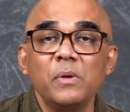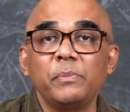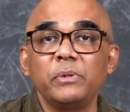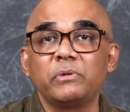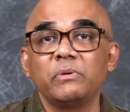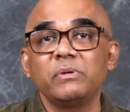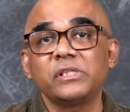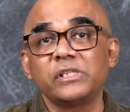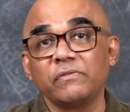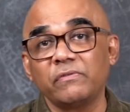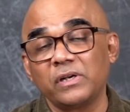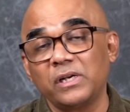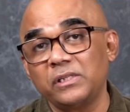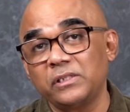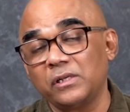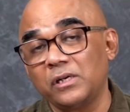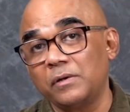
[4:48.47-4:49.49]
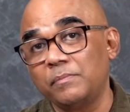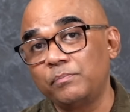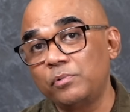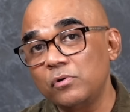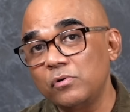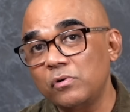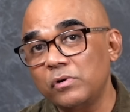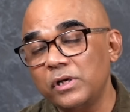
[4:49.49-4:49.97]
between Sivanandan and
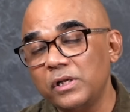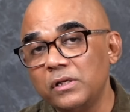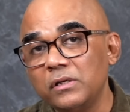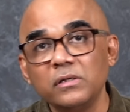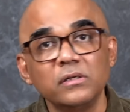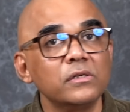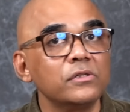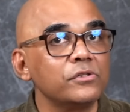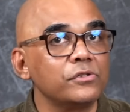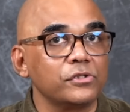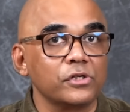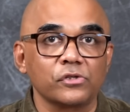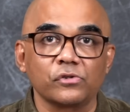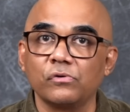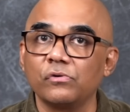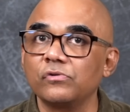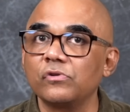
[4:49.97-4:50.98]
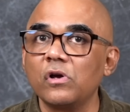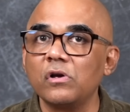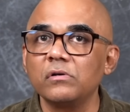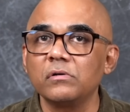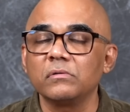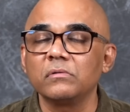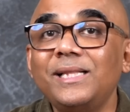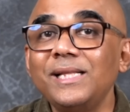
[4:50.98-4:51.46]
Pungodi, just goes on.